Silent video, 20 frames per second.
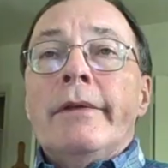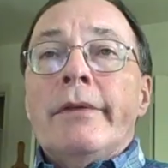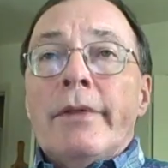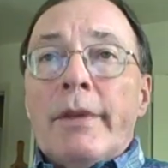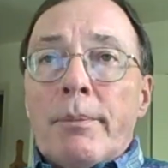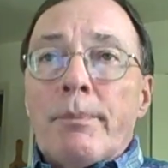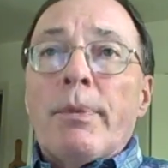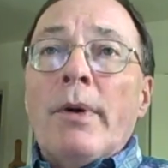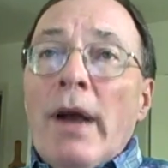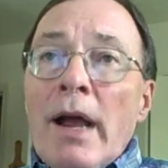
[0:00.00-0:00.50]

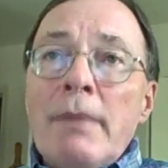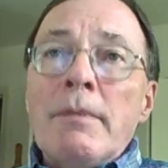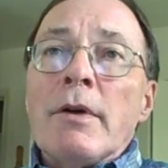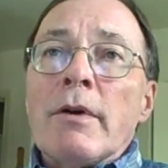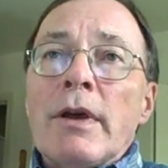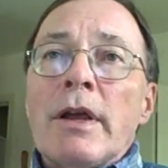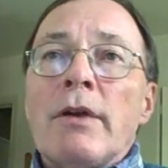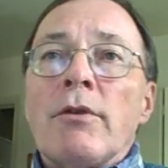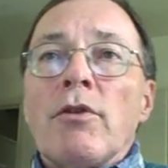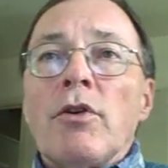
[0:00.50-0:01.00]
The
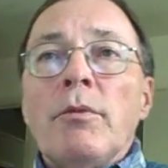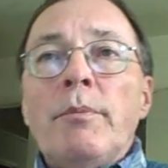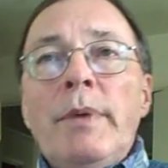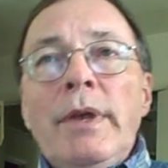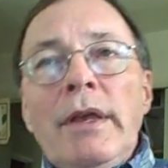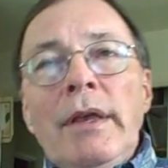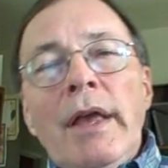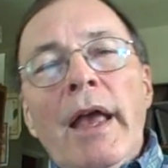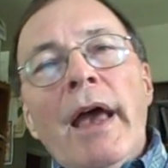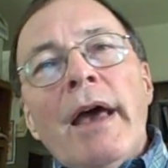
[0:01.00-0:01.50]
primary group,
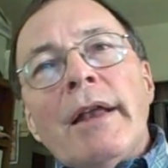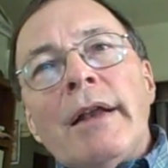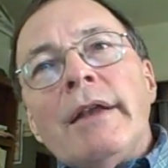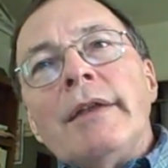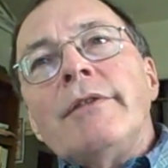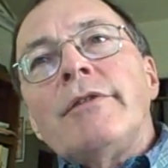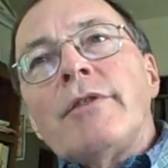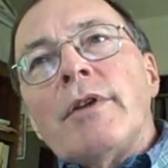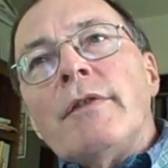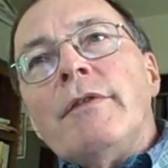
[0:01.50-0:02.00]
he had
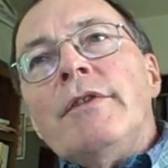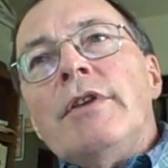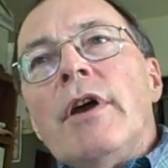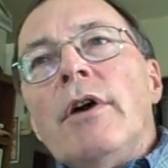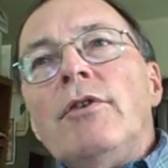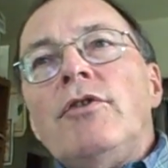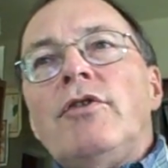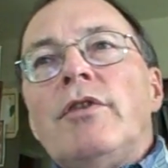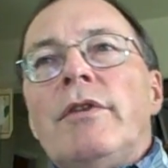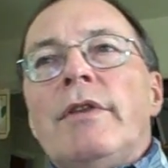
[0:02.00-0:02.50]
a sort of
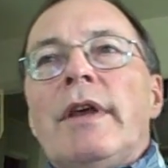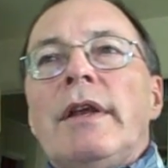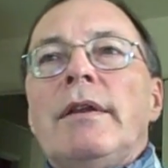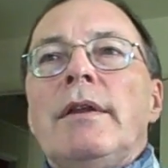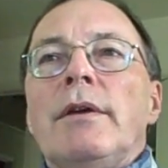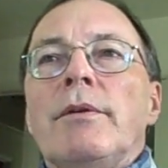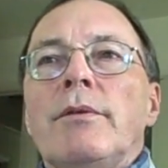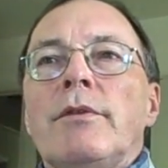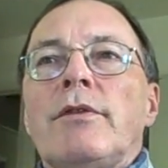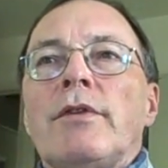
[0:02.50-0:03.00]
notion that
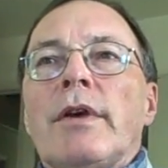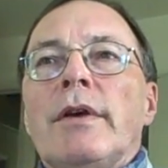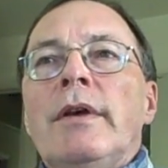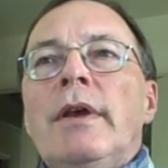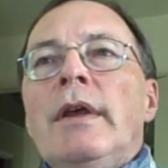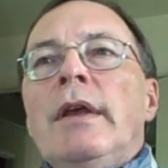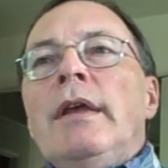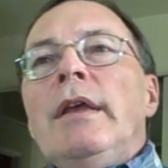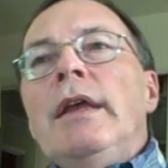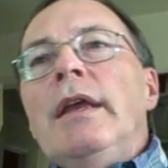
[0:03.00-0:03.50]
it was an
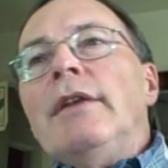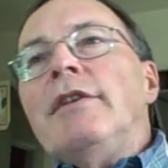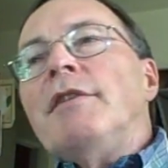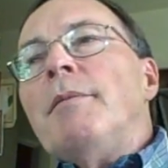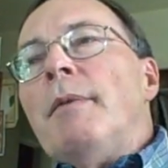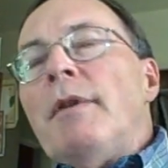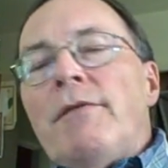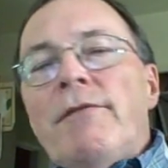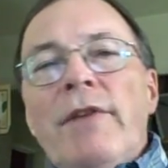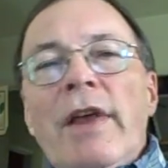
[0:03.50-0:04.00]

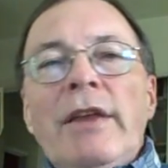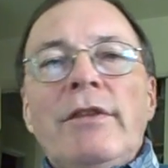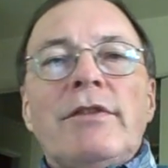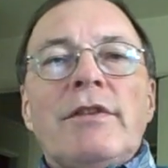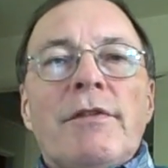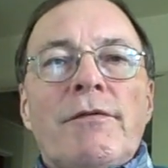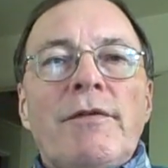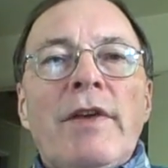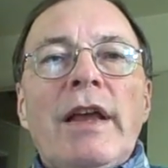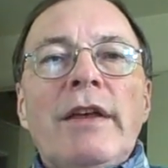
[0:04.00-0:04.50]
intimate
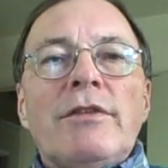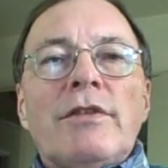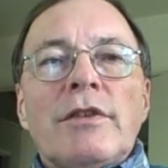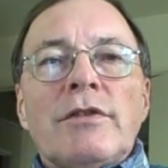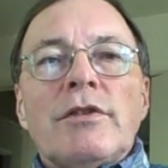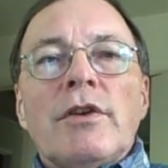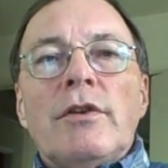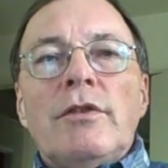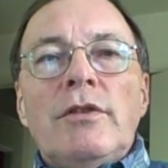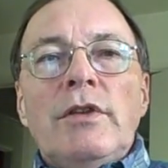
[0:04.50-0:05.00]
face-to-face
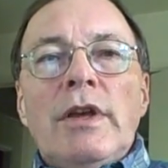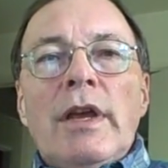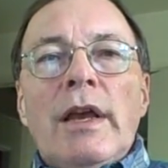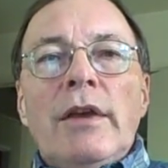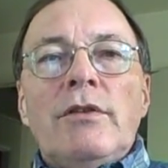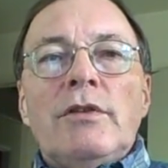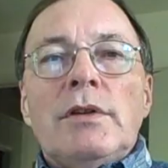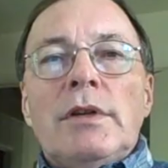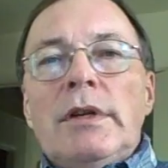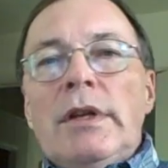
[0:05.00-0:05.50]

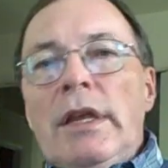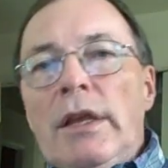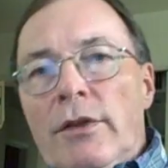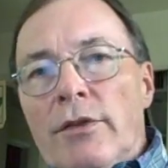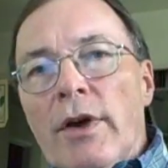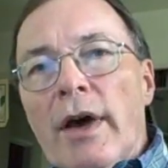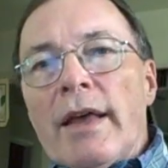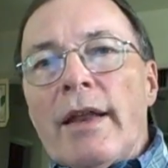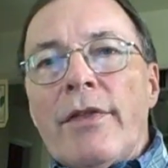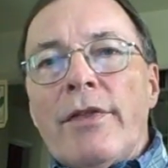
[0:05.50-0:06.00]
association, and he
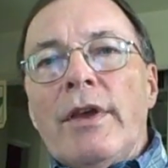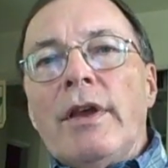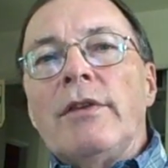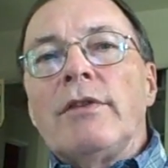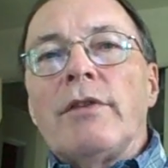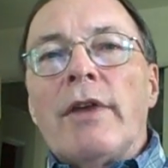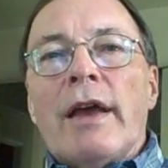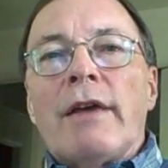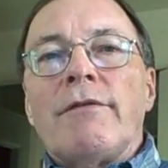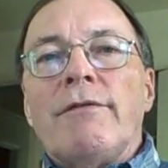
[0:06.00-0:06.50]
thought of
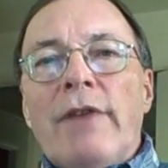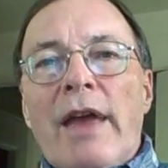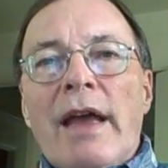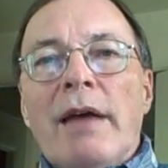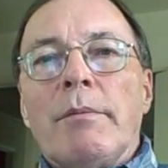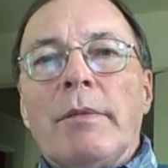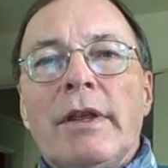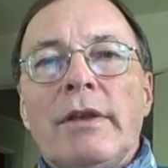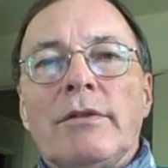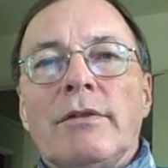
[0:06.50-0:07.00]
things like
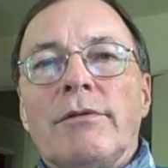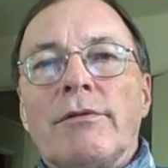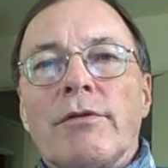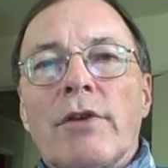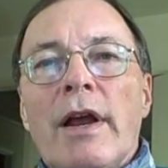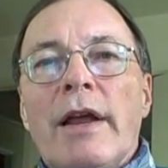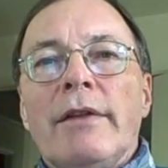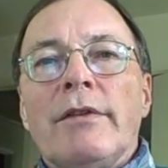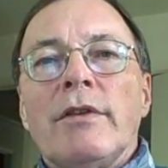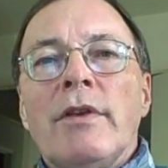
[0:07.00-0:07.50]
families and
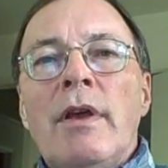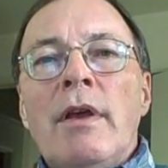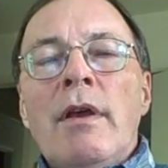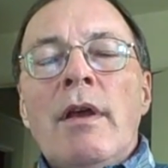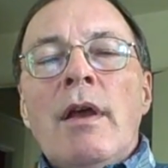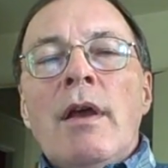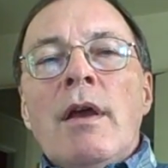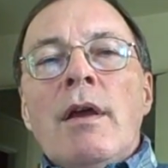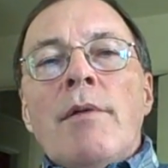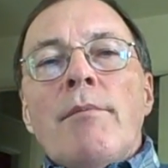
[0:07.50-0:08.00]
friends.
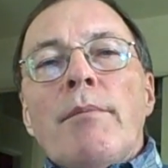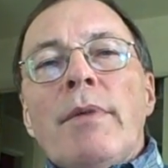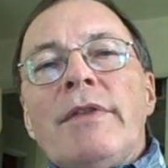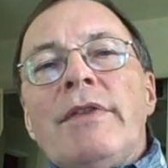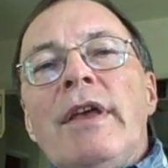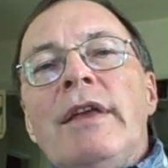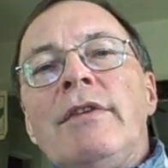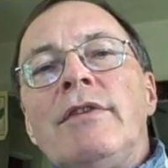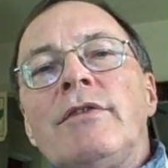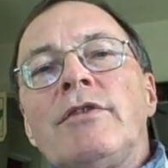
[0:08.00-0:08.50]
But
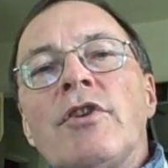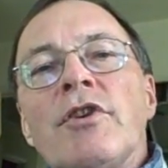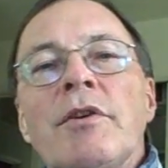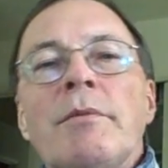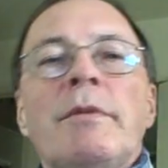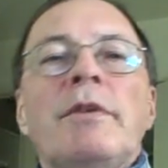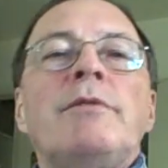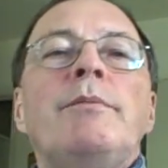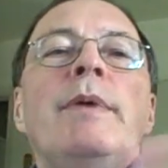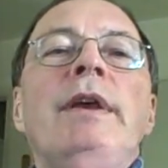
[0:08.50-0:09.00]
this
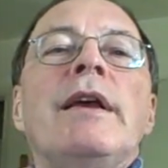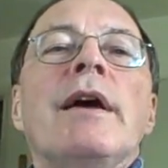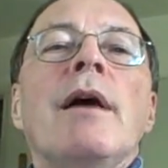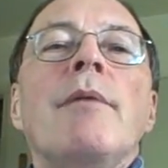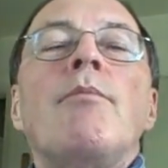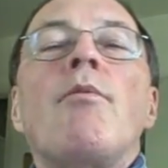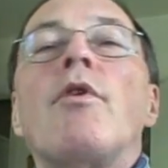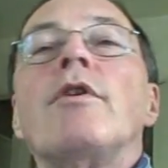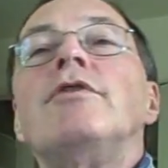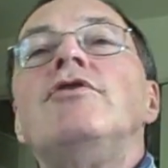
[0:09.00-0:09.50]
term has
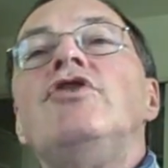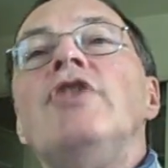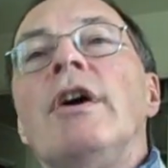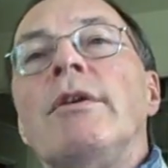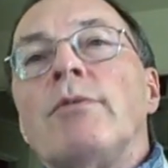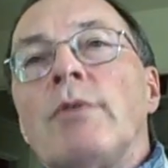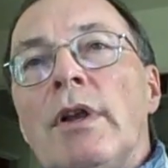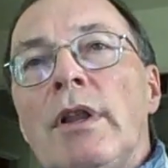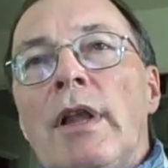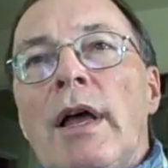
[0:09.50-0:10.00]
become more
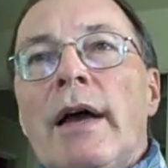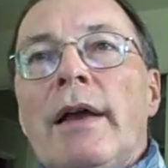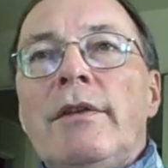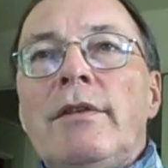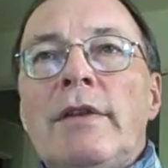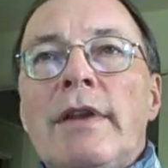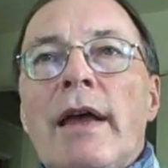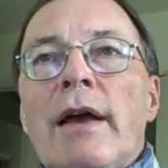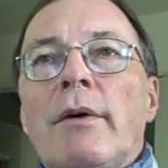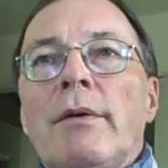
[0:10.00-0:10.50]

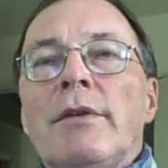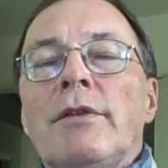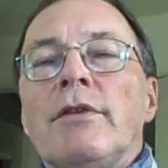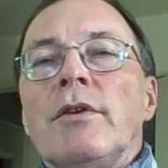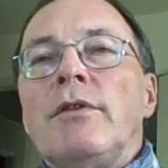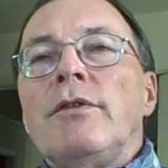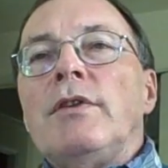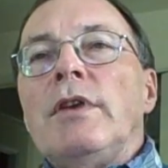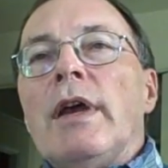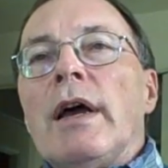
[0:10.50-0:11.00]
generalized now in
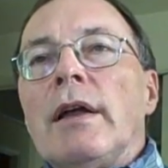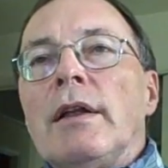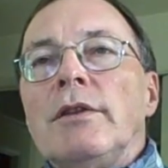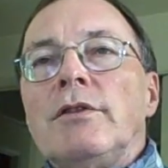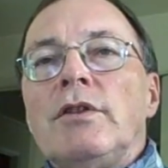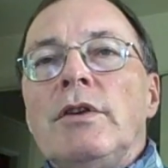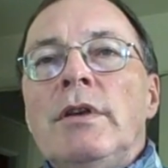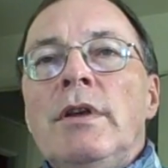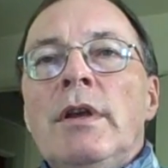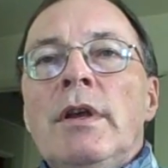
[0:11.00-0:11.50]

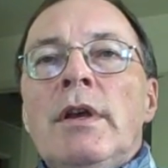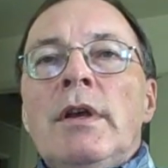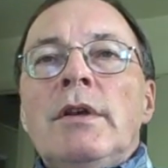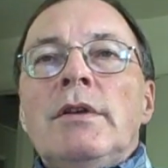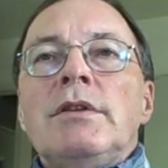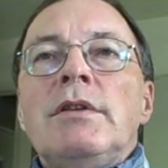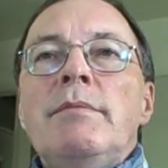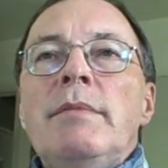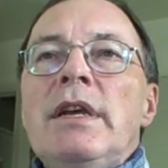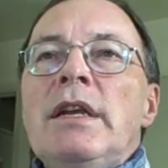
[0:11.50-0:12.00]
sociology
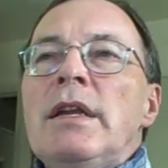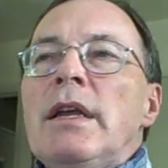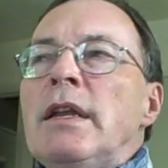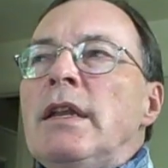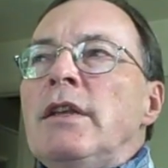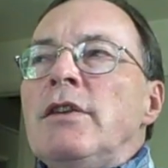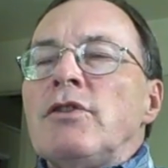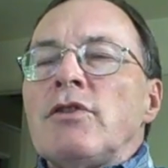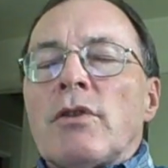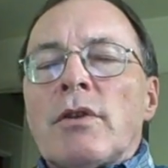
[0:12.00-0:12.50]
to mean
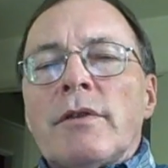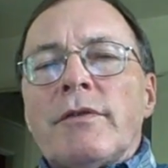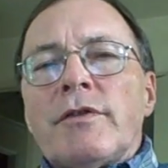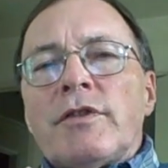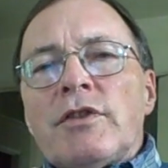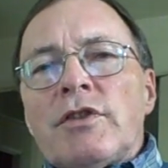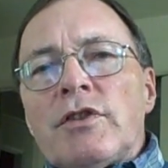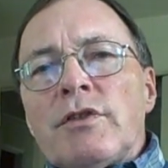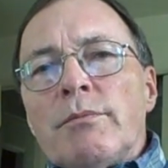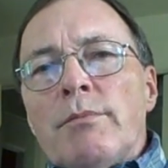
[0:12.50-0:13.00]
any sort of
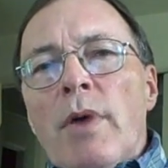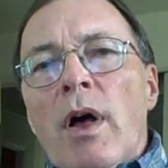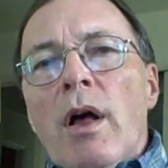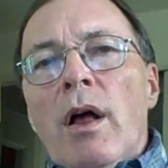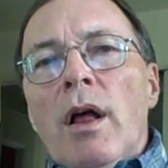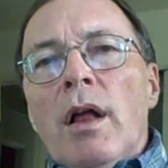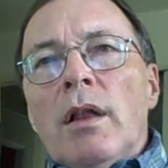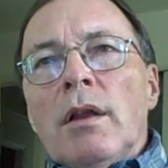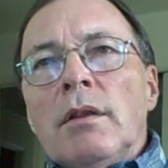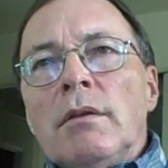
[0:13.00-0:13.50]

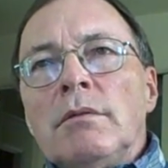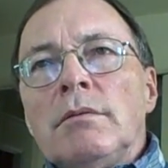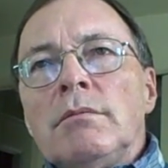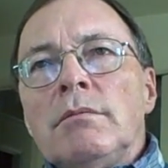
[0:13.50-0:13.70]
small,